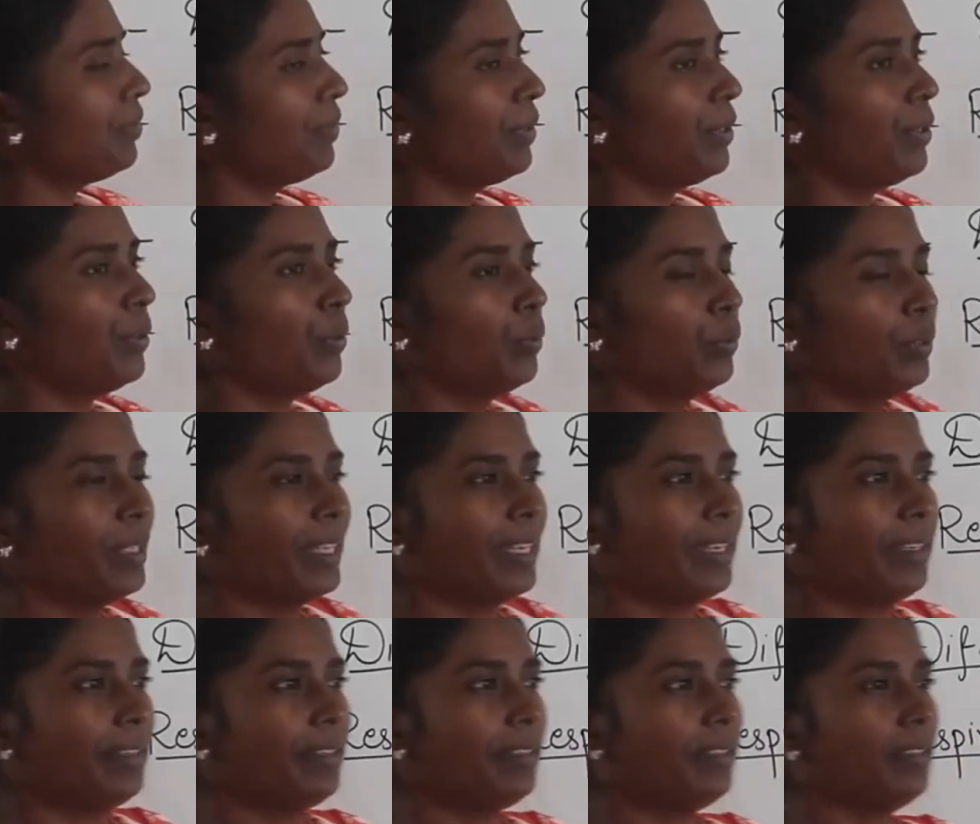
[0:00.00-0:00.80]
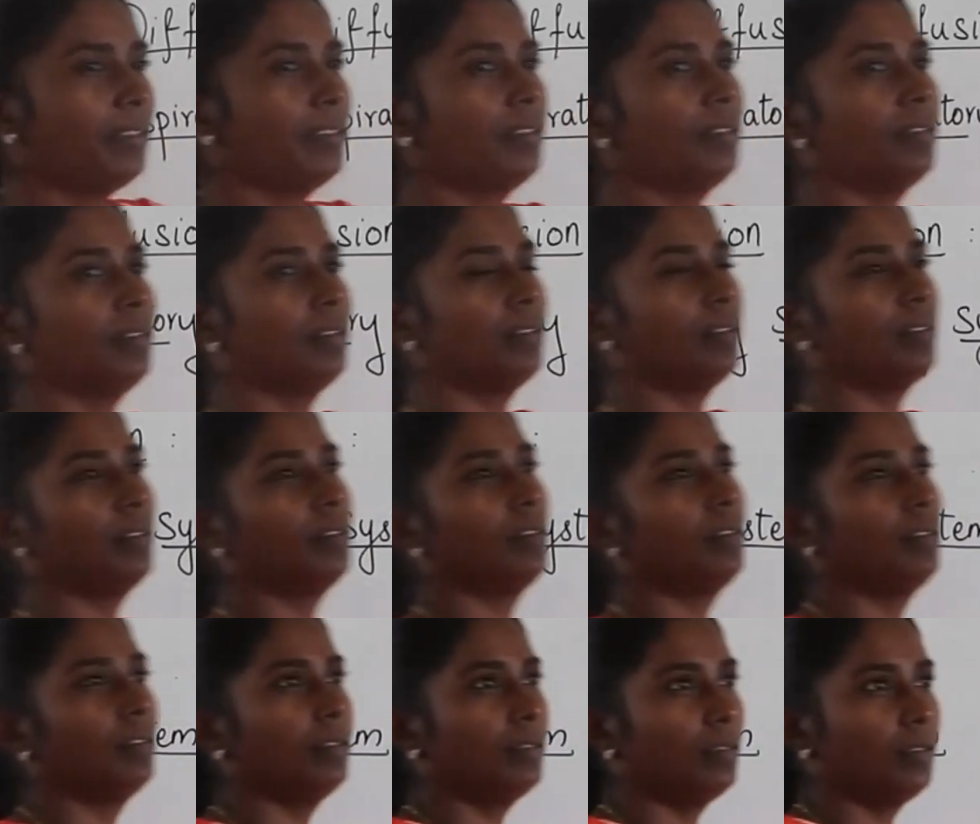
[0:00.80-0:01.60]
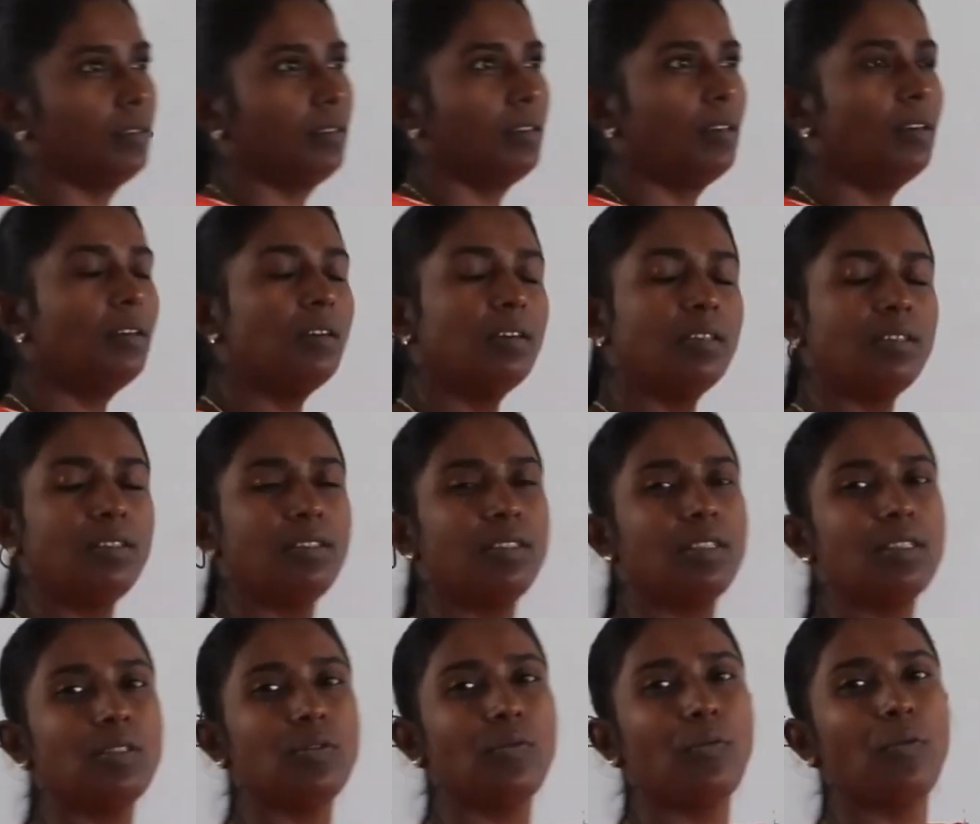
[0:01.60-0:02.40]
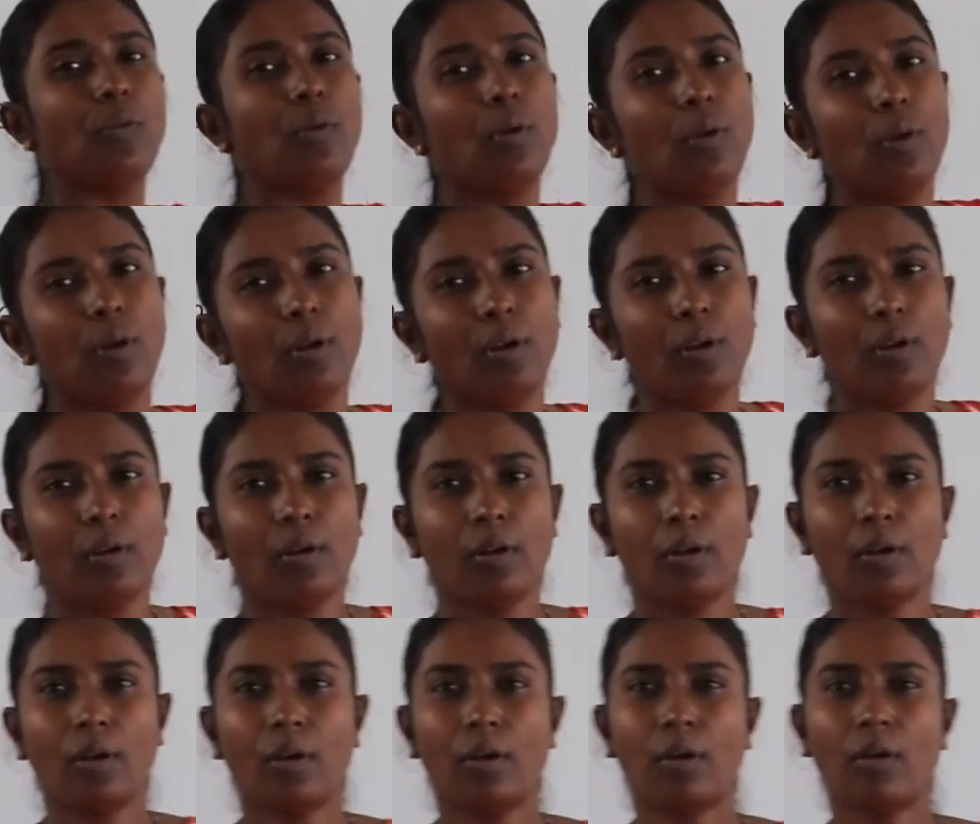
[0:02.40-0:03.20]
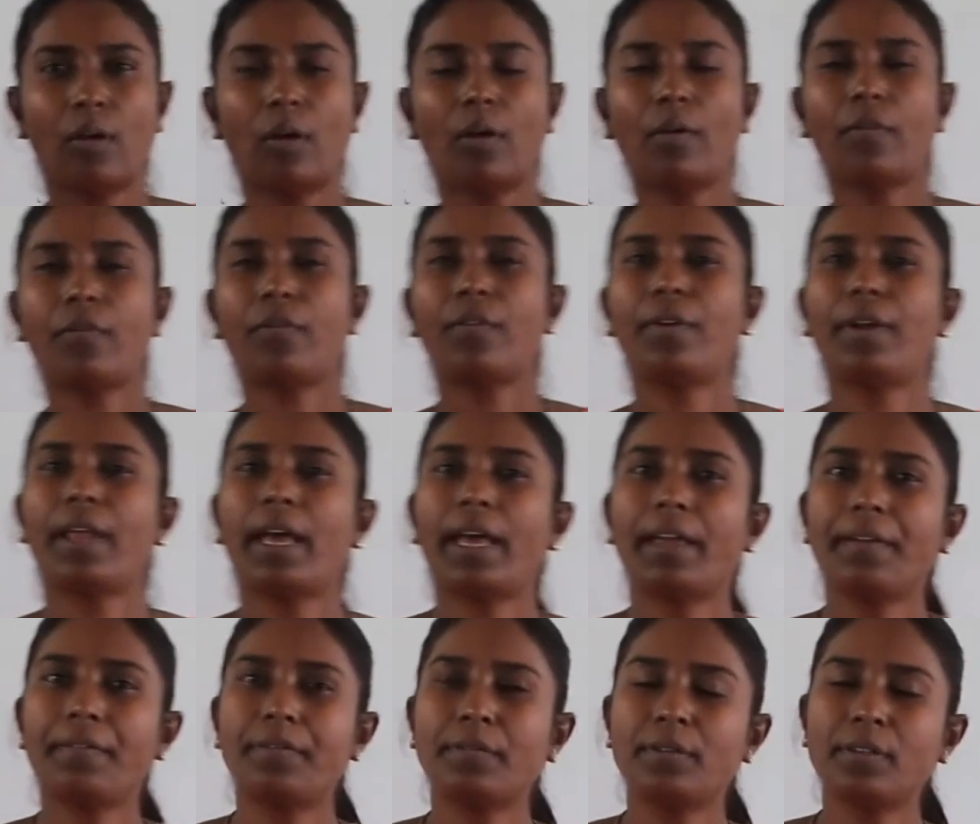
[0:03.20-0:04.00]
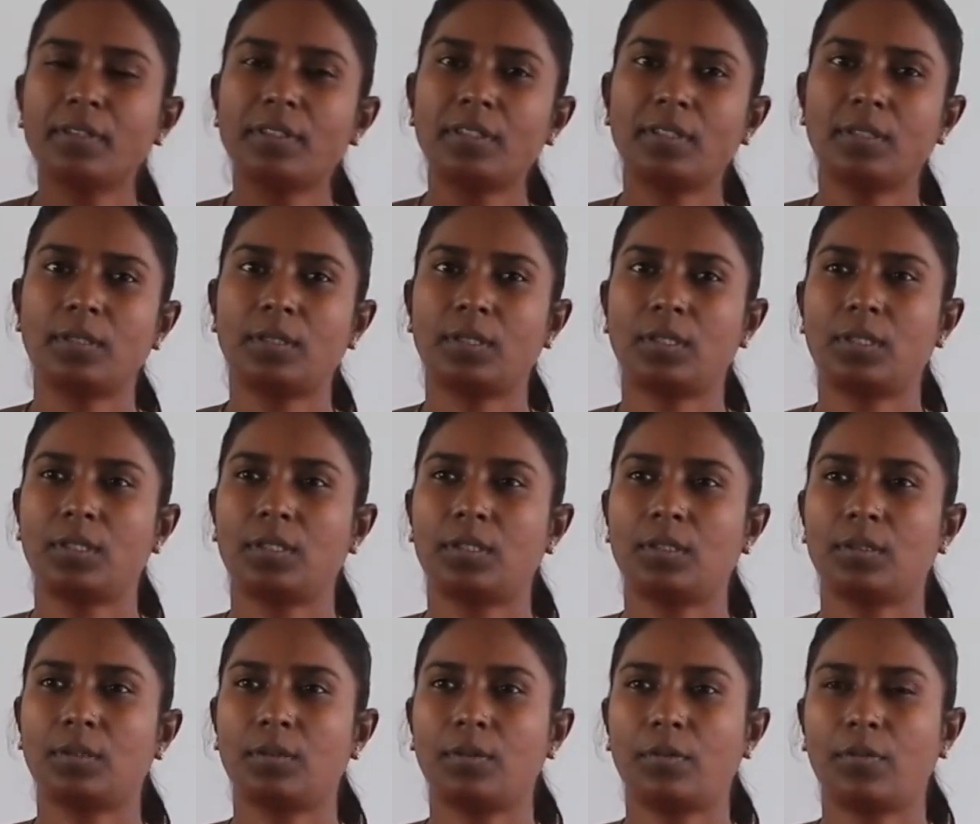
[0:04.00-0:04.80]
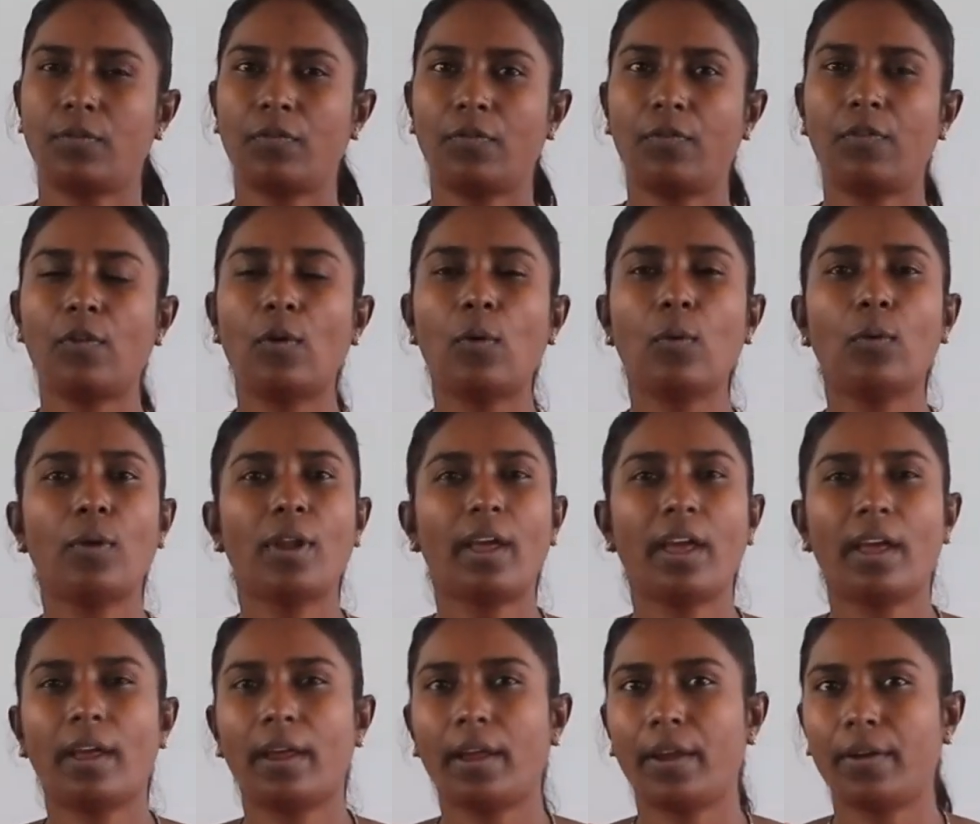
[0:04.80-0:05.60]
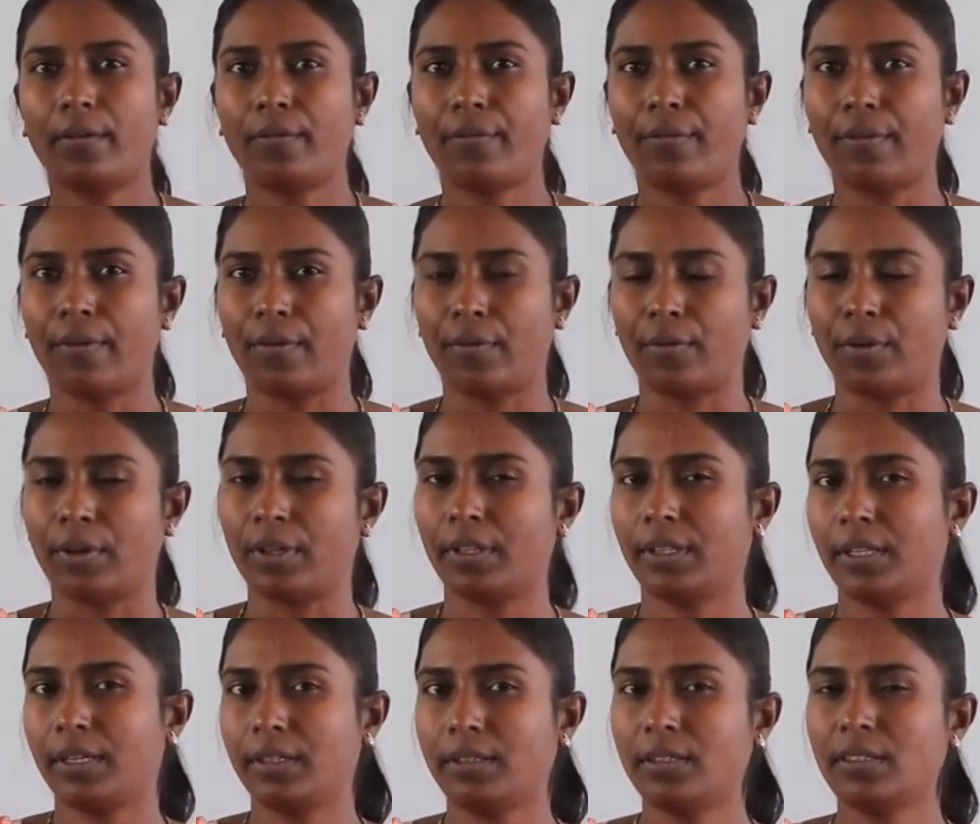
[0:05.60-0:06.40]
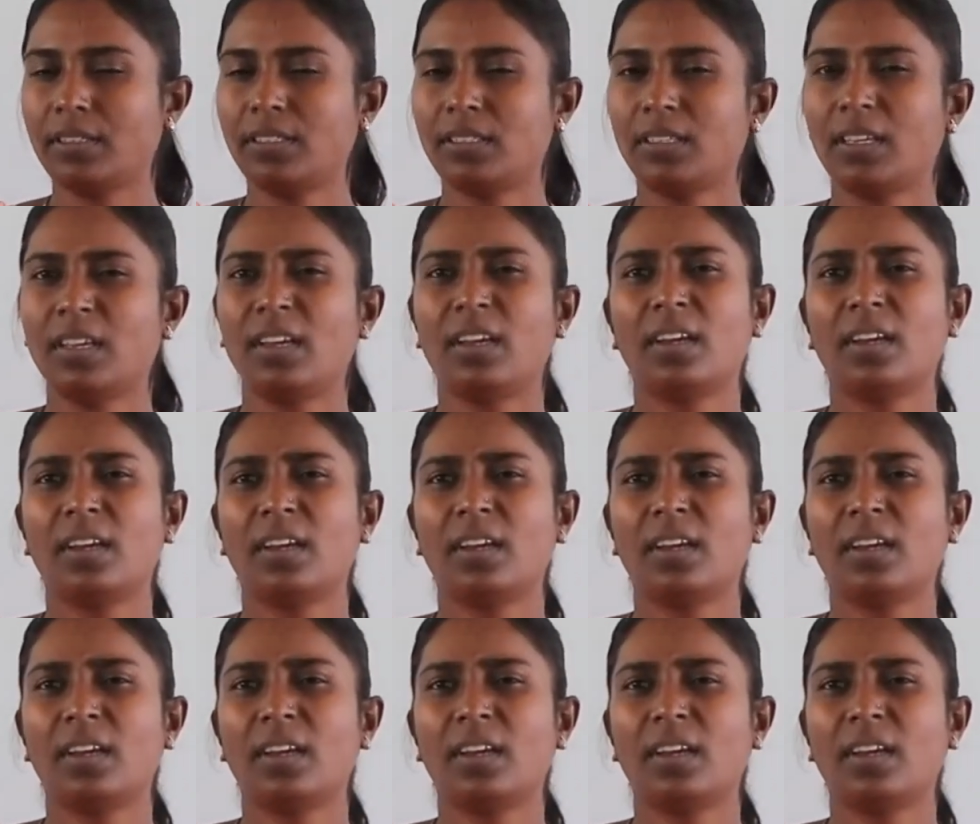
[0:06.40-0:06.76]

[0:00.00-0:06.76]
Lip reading: we know that Earth is full of diverse flora and fauna, that is,